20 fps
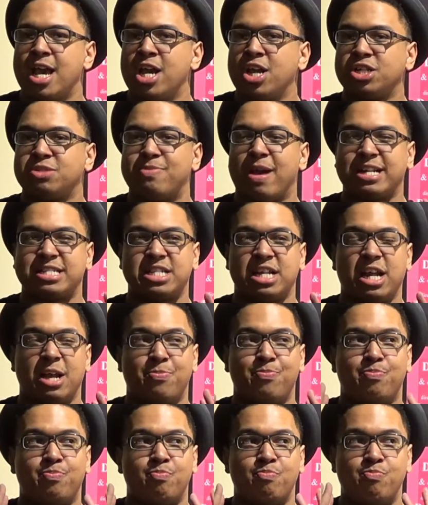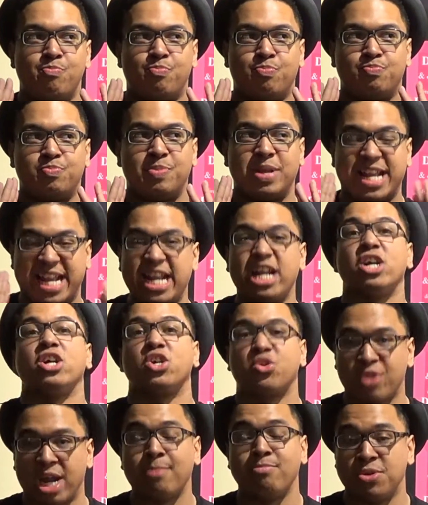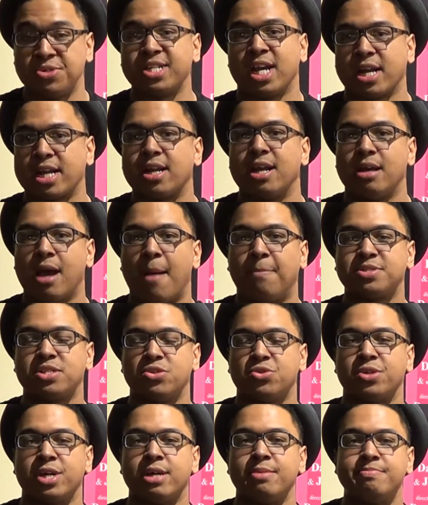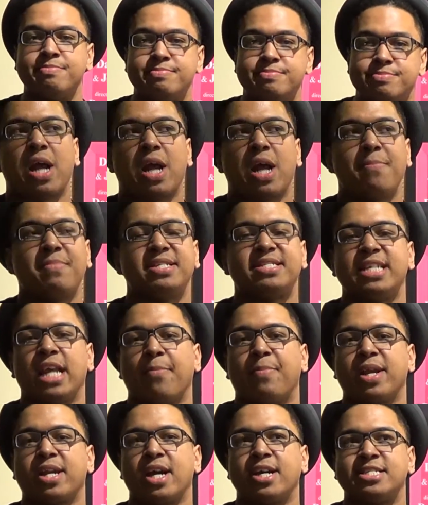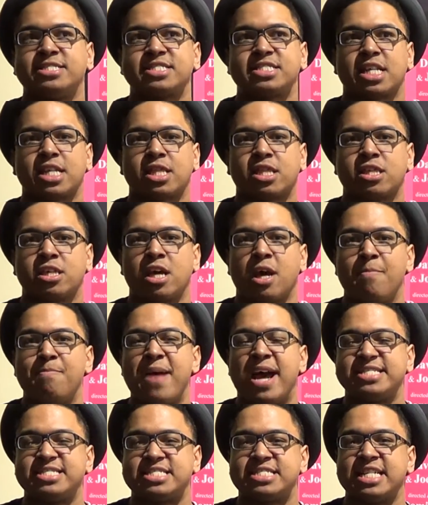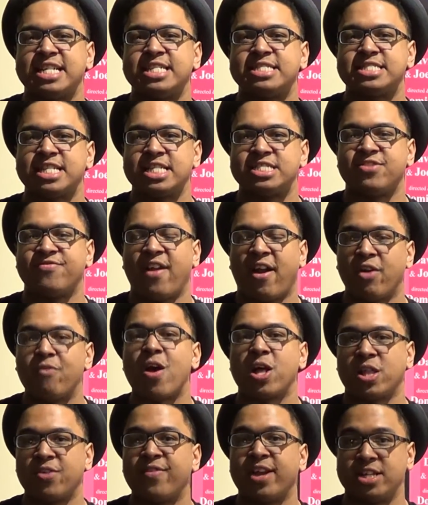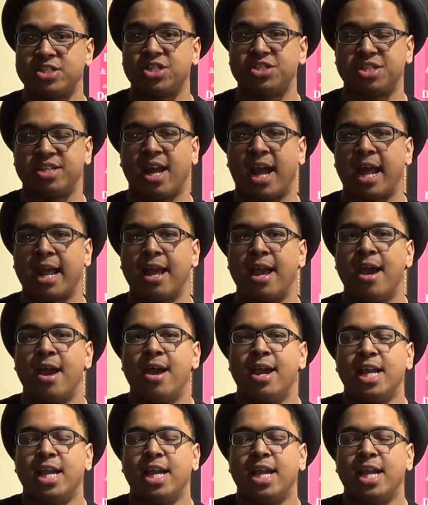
You expect to hear great music, absolutely. You should come to see it because the message is very relevant to today.